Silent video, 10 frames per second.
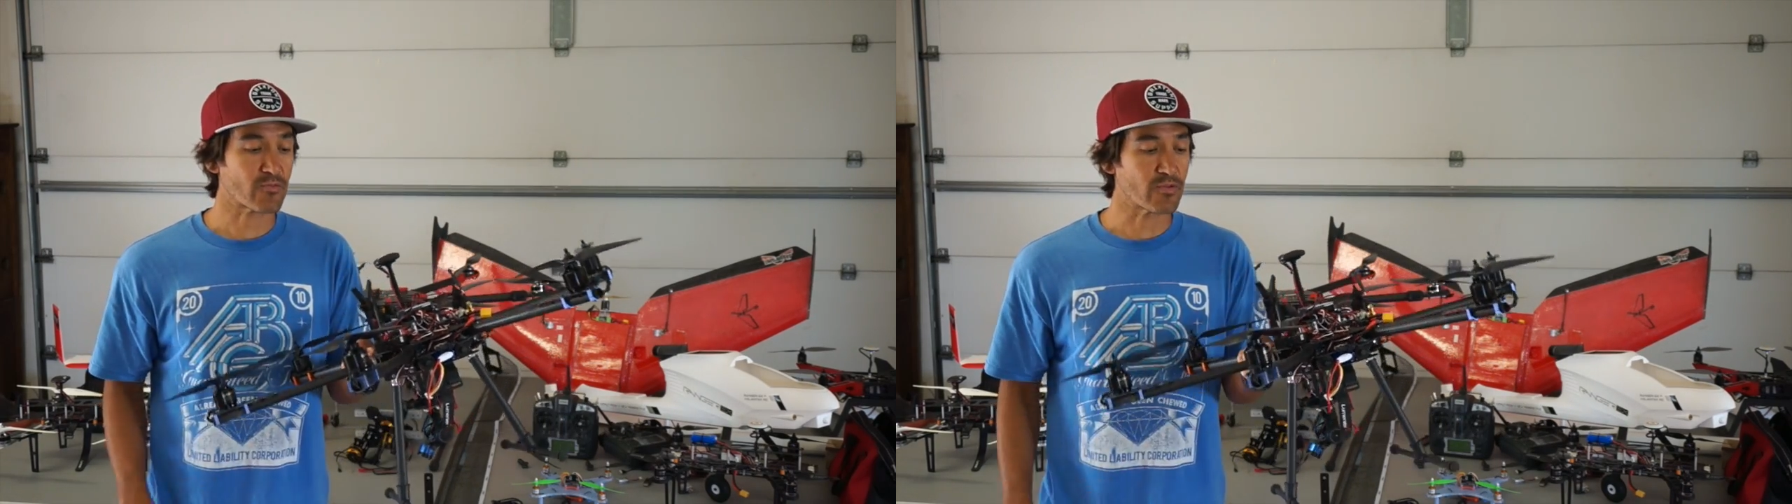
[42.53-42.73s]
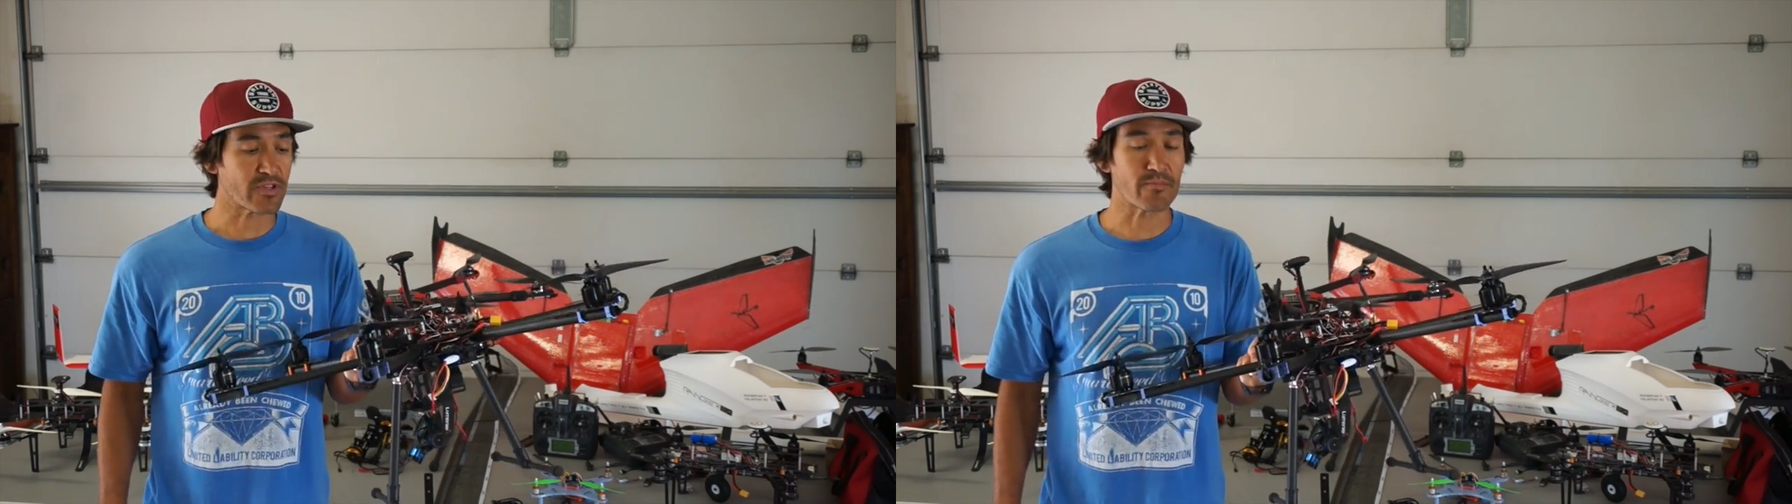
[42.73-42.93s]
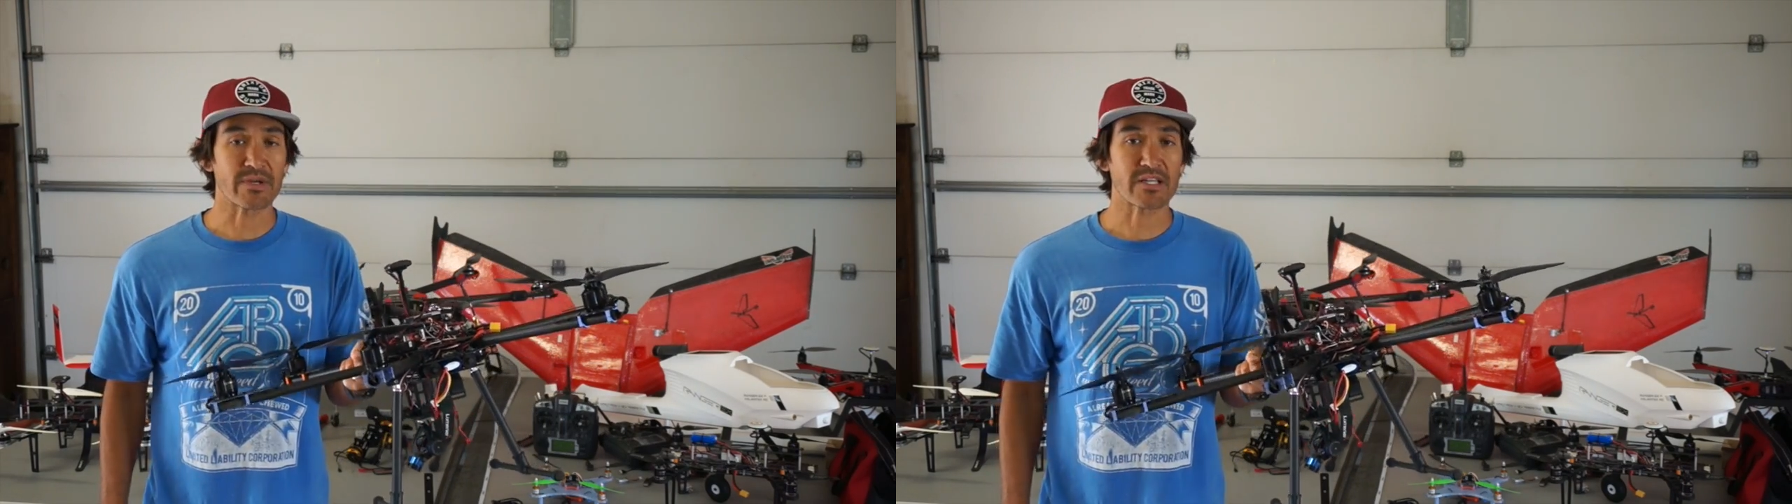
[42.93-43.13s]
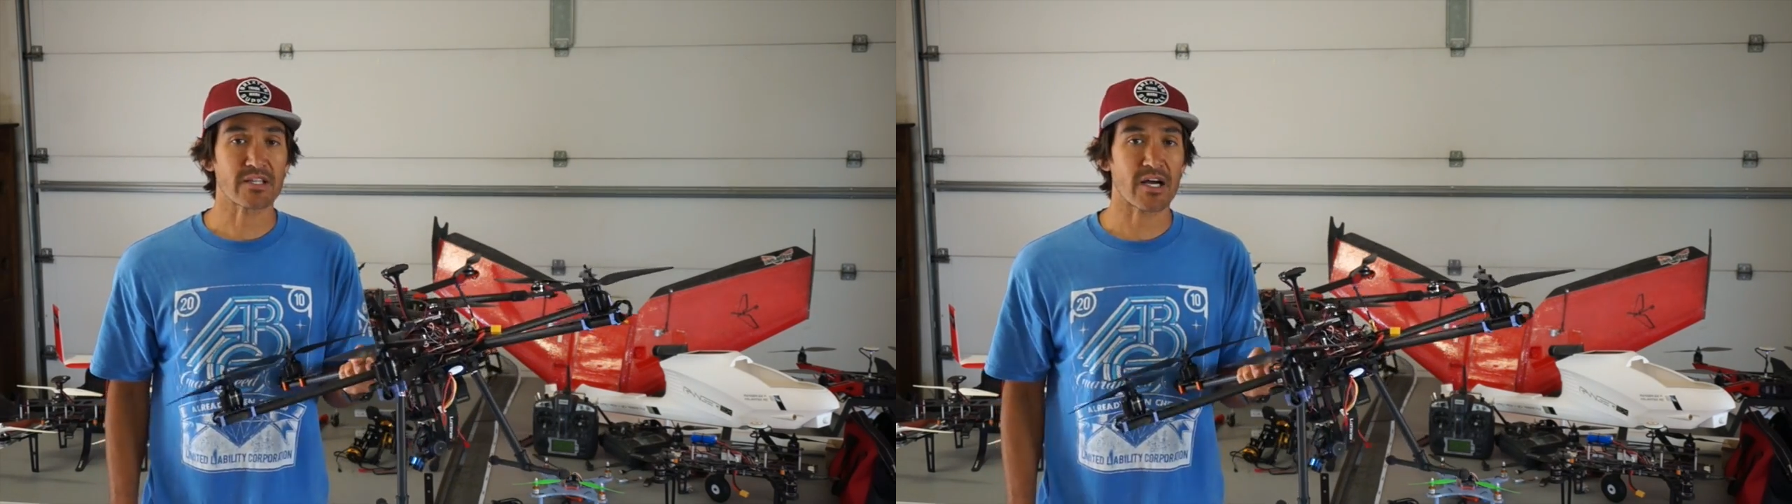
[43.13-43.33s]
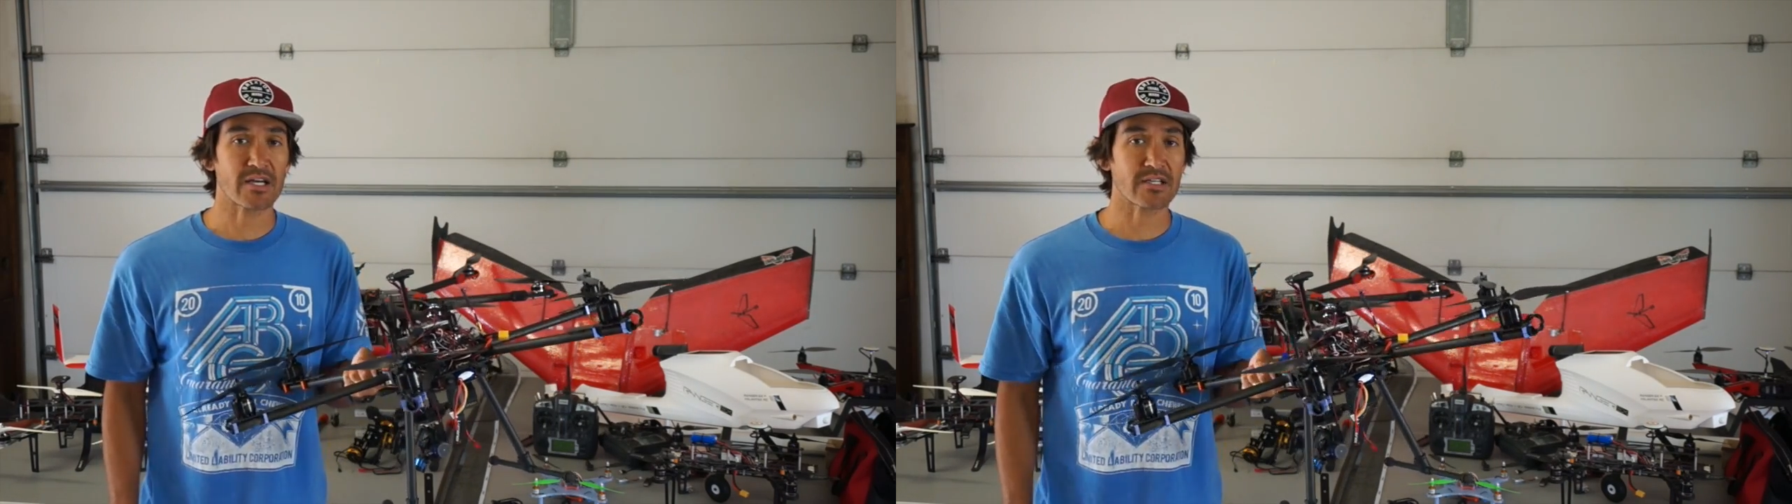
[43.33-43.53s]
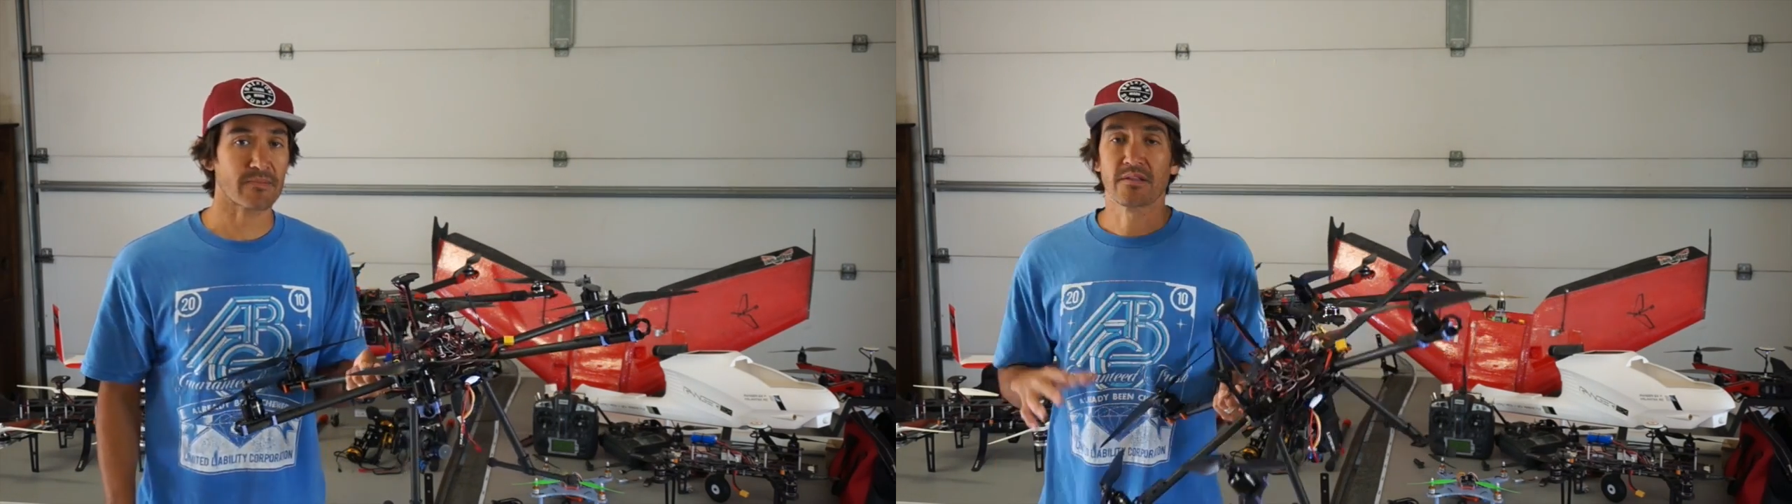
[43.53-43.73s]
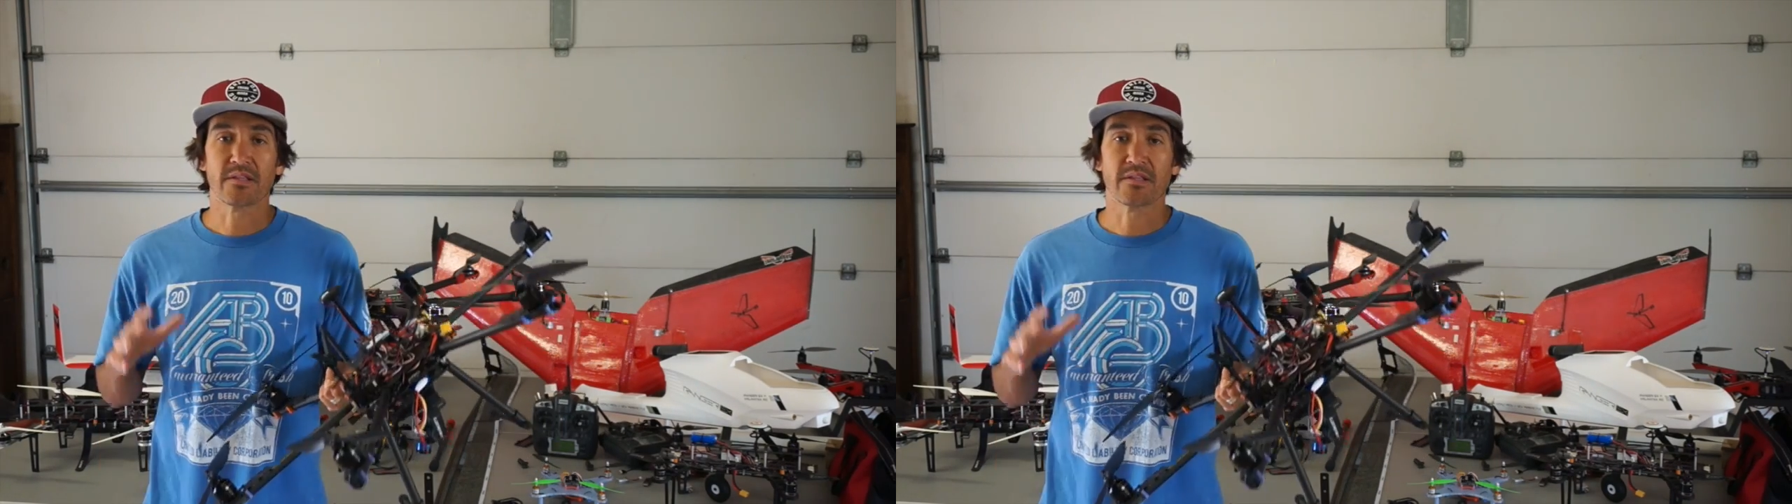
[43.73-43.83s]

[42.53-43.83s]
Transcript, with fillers: with the Pixhawk.